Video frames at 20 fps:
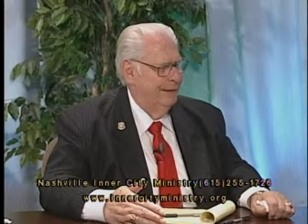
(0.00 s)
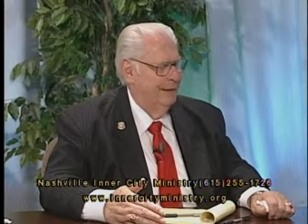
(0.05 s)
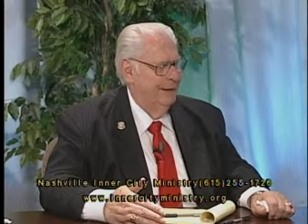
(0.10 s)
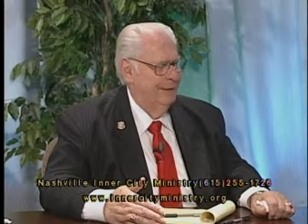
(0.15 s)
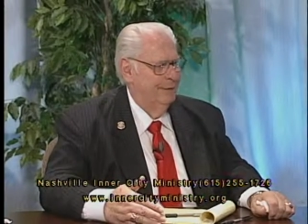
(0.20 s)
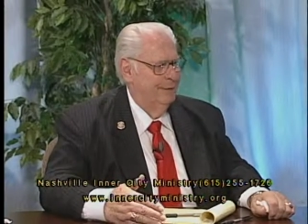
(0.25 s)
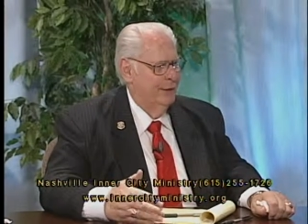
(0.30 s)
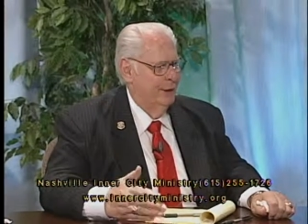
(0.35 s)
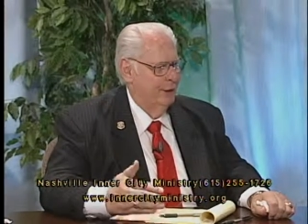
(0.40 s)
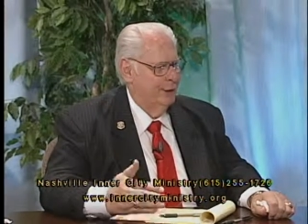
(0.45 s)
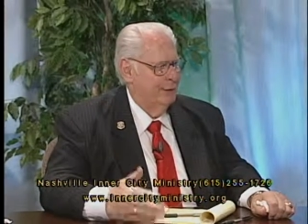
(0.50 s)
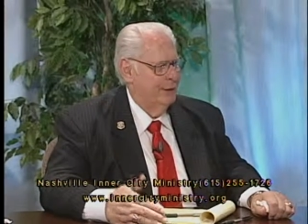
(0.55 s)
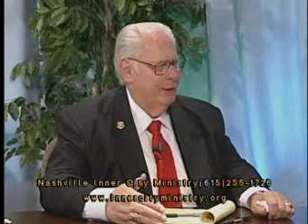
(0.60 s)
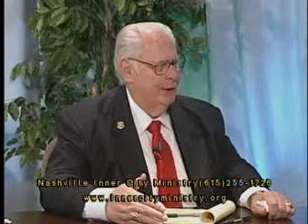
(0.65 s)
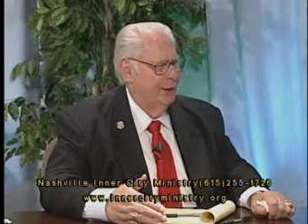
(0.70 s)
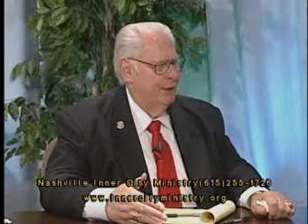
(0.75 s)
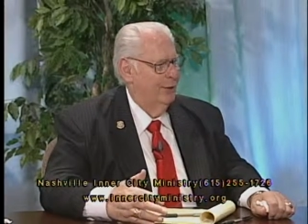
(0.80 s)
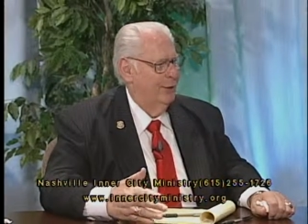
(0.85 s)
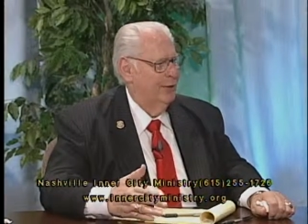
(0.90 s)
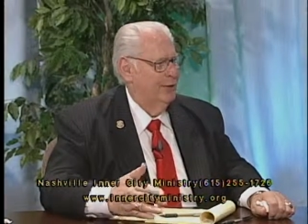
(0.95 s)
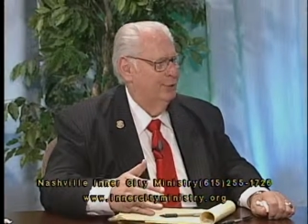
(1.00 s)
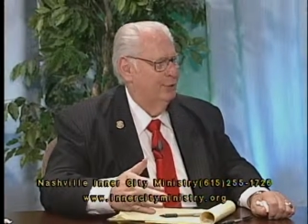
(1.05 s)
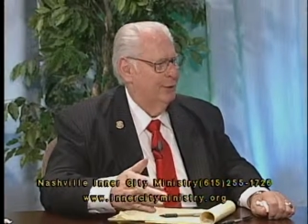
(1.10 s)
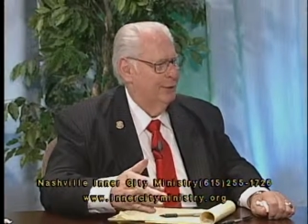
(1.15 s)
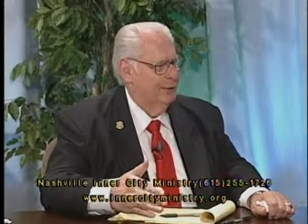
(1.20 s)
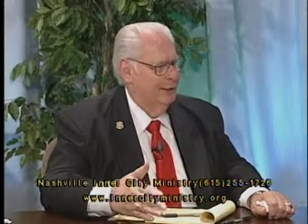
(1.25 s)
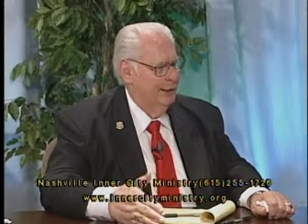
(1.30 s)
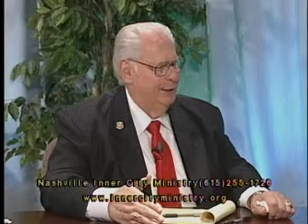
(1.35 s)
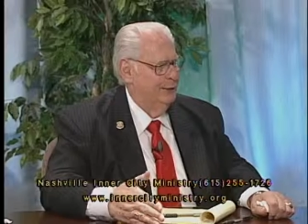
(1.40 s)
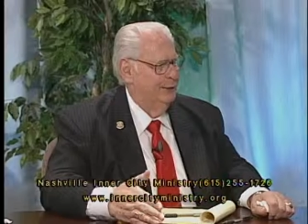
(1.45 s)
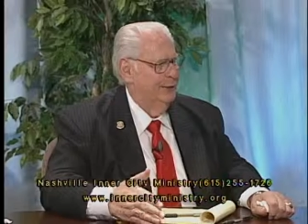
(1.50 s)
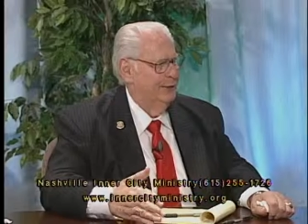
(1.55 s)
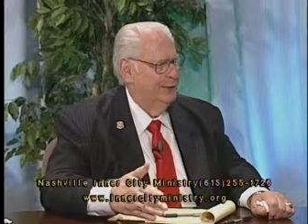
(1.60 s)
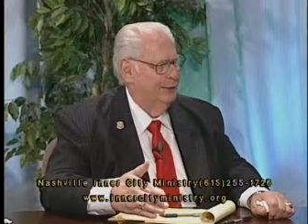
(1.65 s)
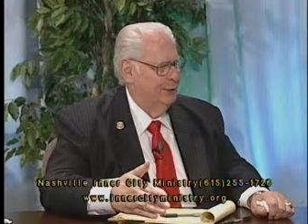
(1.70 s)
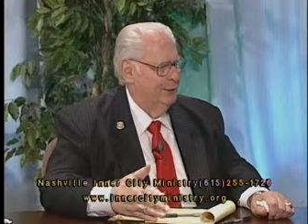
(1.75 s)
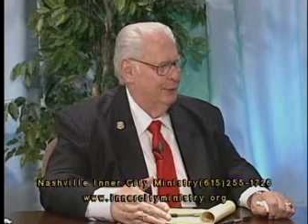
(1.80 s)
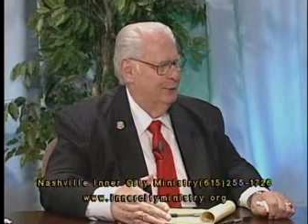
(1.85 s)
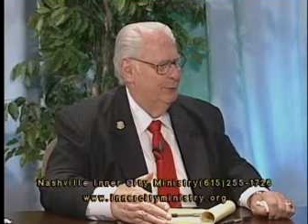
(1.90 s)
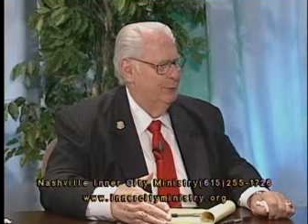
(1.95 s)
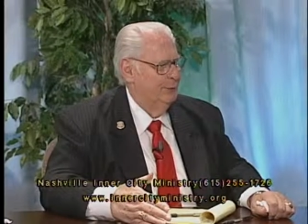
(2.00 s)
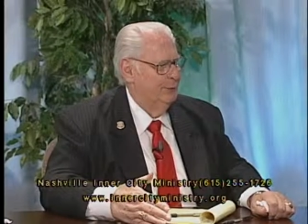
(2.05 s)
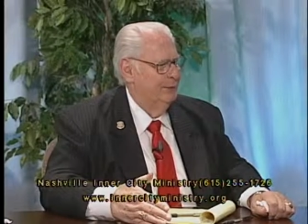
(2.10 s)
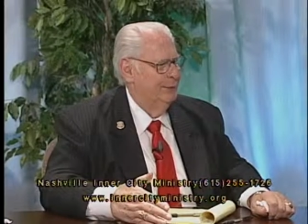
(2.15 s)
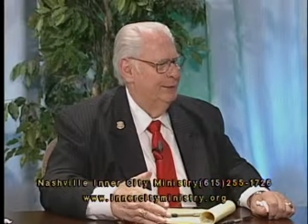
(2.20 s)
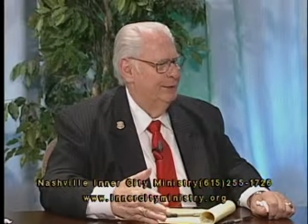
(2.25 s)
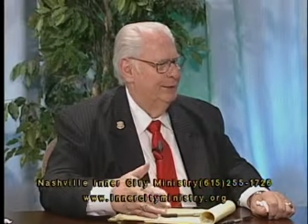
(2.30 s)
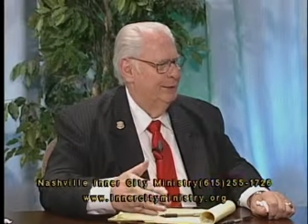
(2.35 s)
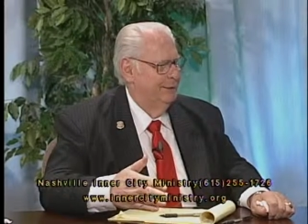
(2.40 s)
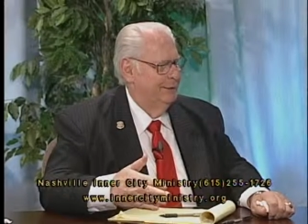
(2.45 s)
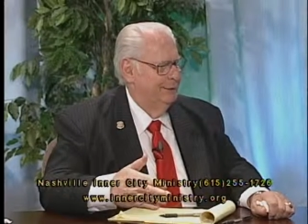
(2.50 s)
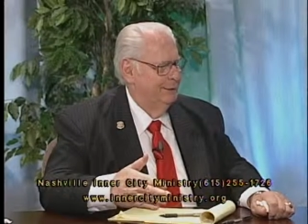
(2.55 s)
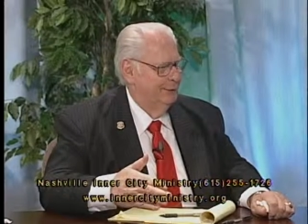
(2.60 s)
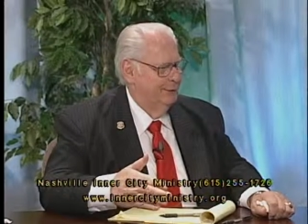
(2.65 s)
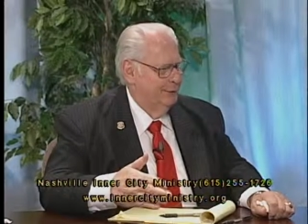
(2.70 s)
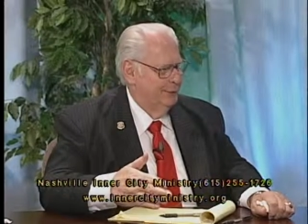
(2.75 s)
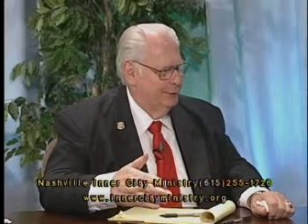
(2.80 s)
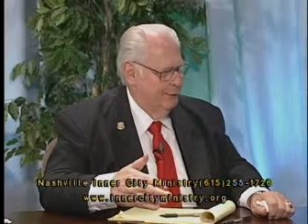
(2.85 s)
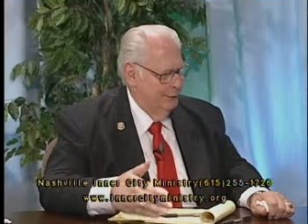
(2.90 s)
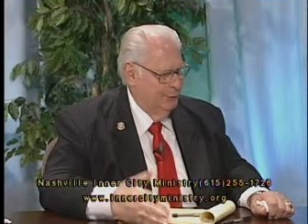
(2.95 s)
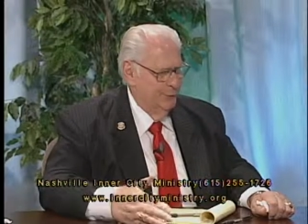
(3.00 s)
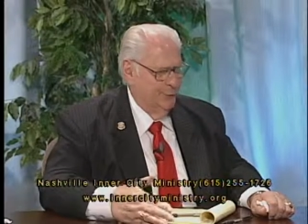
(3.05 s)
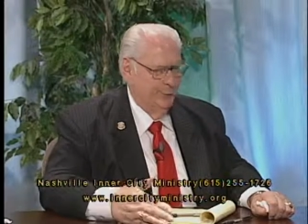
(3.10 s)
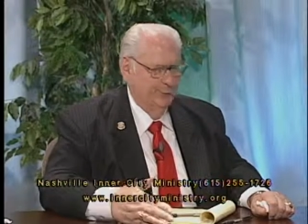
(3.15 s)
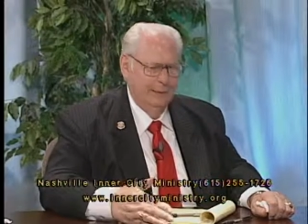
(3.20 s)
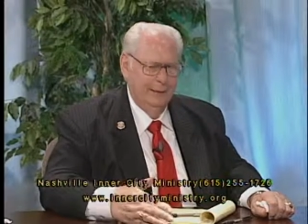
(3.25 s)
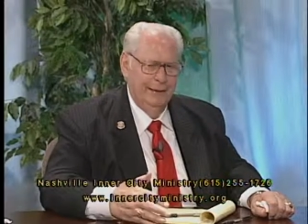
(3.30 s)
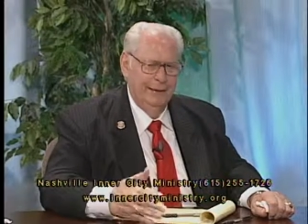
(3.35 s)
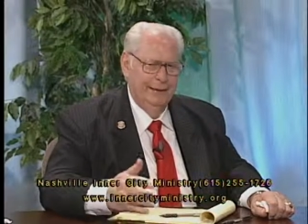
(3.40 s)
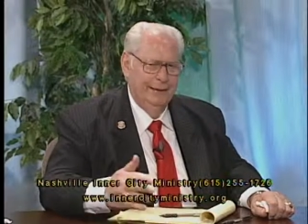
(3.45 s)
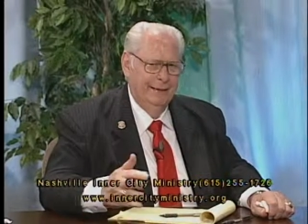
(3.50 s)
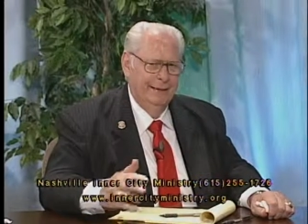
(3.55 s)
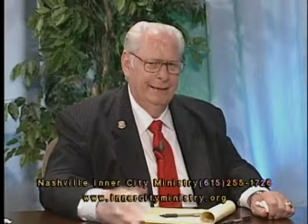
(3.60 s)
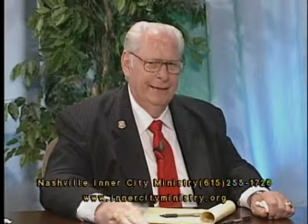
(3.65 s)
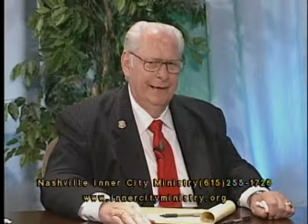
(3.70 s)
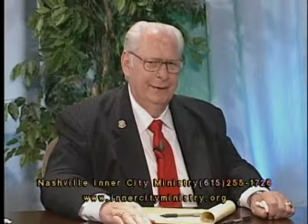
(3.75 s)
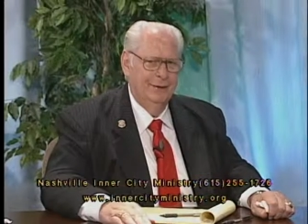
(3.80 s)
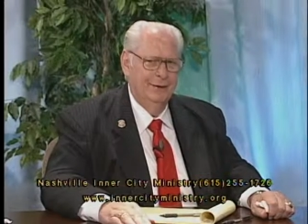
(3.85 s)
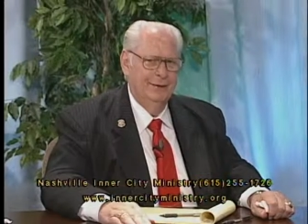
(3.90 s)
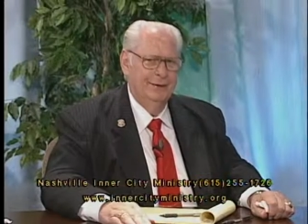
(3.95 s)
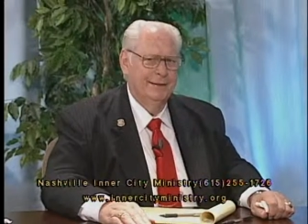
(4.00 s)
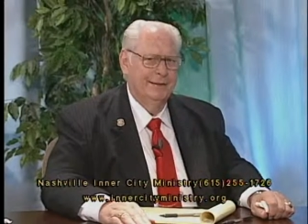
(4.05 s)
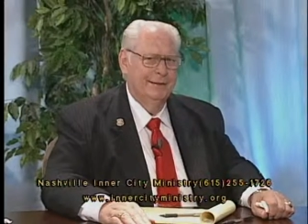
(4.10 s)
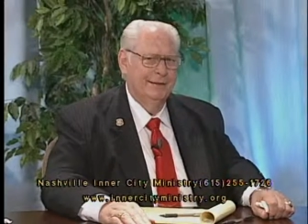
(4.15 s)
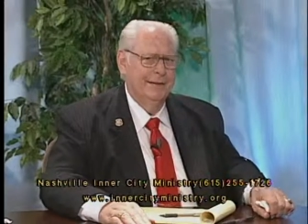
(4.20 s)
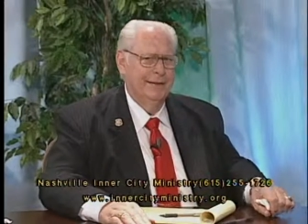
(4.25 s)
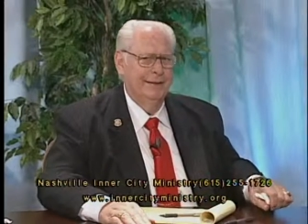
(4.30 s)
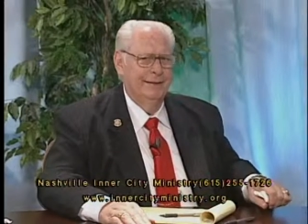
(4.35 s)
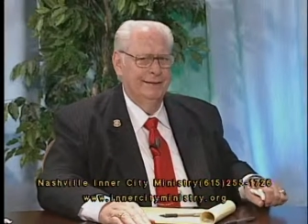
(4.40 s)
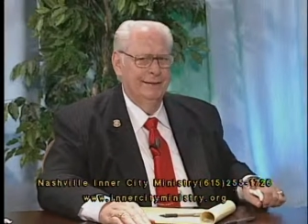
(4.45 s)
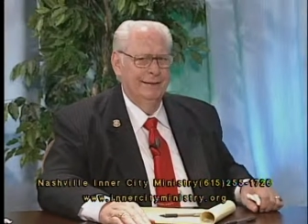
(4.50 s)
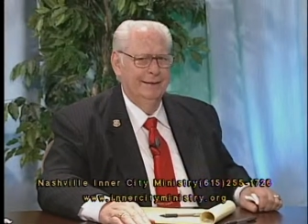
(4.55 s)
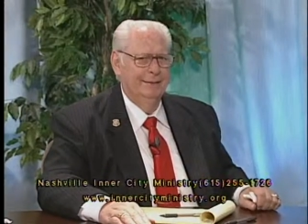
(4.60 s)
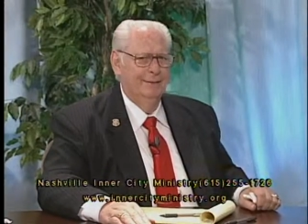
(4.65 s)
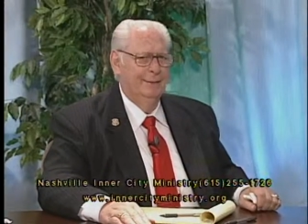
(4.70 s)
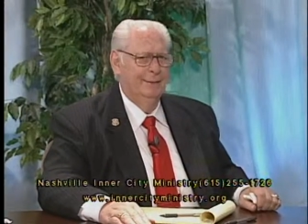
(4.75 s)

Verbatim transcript: and those scars were teaching tools to you. And, and I just think that